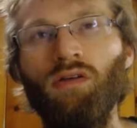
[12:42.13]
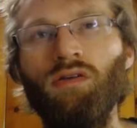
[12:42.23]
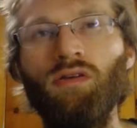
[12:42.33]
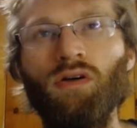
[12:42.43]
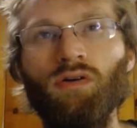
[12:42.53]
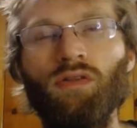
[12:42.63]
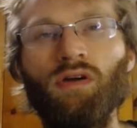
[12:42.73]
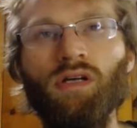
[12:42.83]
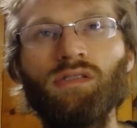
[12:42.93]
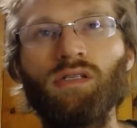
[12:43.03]

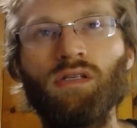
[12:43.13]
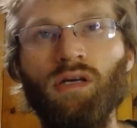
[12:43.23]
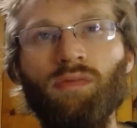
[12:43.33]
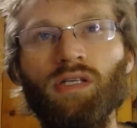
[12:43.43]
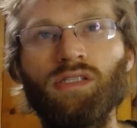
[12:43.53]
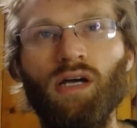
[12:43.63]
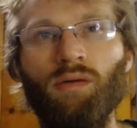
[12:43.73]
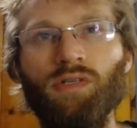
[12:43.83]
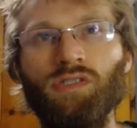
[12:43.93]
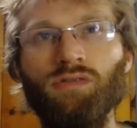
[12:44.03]
there is a limit to
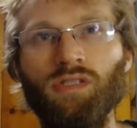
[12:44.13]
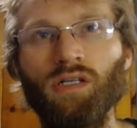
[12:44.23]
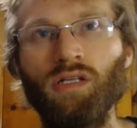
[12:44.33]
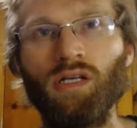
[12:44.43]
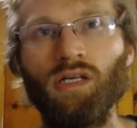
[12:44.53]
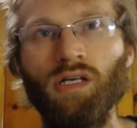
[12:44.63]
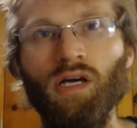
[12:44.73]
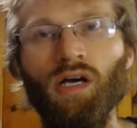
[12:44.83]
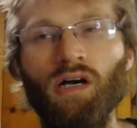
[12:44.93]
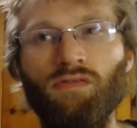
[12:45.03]
how much utility
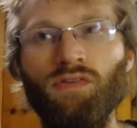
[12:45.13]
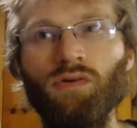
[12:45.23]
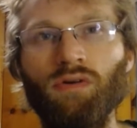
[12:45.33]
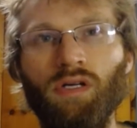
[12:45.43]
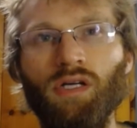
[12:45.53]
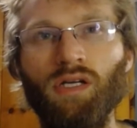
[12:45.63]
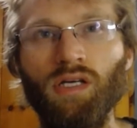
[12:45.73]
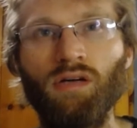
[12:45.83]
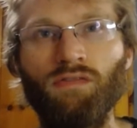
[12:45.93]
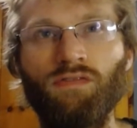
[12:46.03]
a viewer could
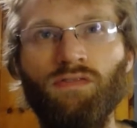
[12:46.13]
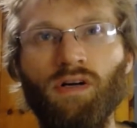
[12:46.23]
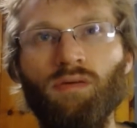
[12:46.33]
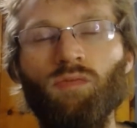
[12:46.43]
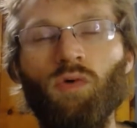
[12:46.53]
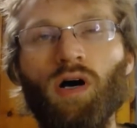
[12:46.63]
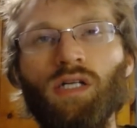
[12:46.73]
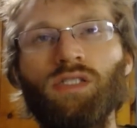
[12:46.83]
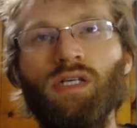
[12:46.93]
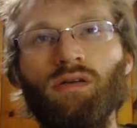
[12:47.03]
get from
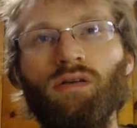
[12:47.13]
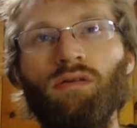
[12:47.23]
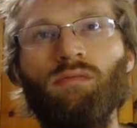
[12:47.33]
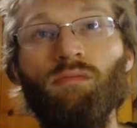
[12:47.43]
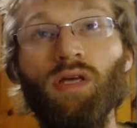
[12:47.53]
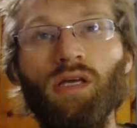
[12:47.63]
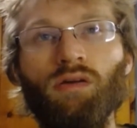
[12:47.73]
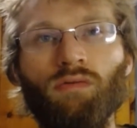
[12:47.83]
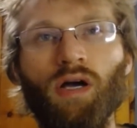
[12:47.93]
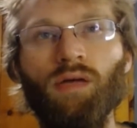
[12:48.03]
watching me,
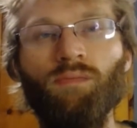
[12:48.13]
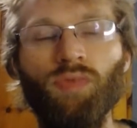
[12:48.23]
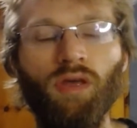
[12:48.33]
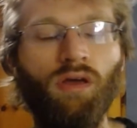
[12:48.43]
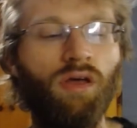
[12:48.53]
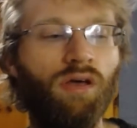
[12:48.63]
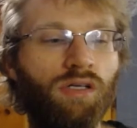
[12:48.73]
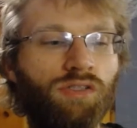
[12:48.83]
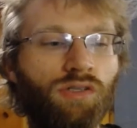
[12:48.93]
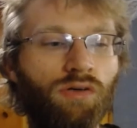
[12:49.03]
right?
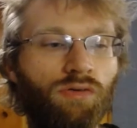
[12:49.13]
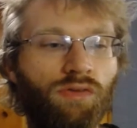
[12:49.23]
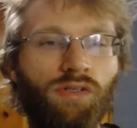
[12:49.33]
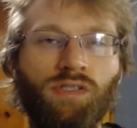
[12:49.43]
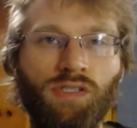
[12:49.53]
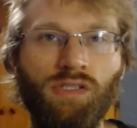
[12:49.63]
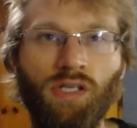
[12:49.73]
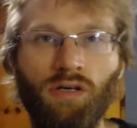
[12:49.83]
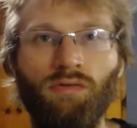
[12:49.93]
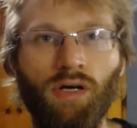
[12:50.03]
So there's this
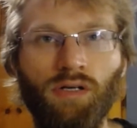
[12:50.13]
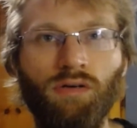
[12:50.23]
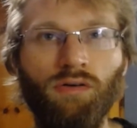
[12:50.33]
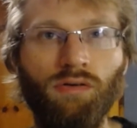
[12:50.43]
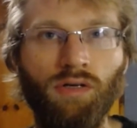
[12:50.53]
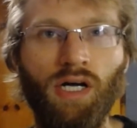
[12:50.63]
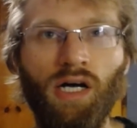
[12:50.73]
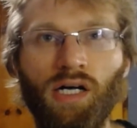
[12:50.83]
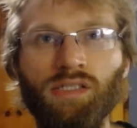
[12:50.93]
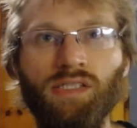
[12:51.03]
theoretical
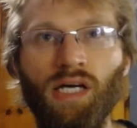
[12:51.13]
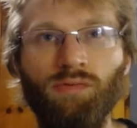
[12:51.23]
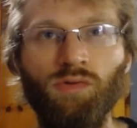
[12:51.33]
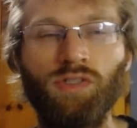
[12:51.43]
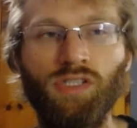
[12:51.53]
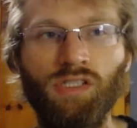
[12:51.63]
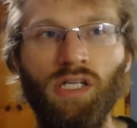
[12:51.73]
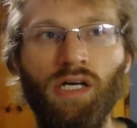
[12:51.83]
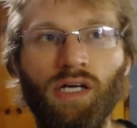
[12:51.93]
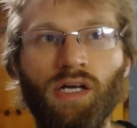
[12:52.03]
concept, which is
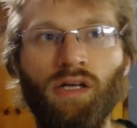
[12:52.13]
like,